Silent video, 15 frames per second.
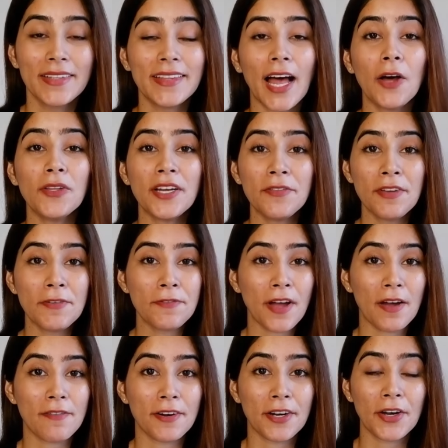Now that we've
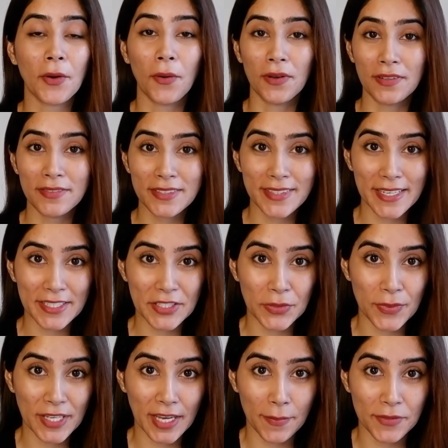covered all of the things to
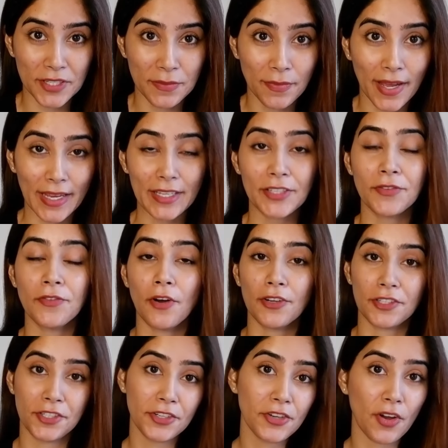be kept in mind, you've
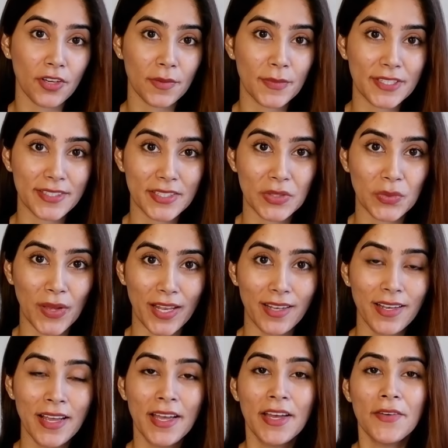gotten your documents as well.